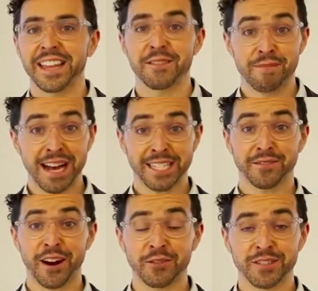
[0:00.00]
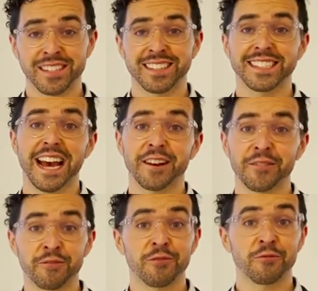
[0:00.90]
the Passive House
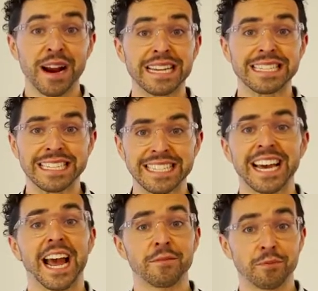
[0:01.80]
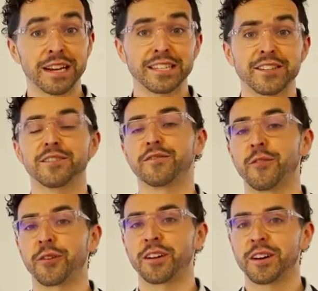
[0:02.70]
standard raises and brings to the
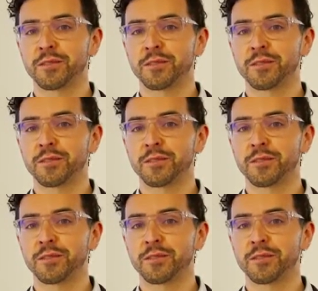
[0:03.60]
fore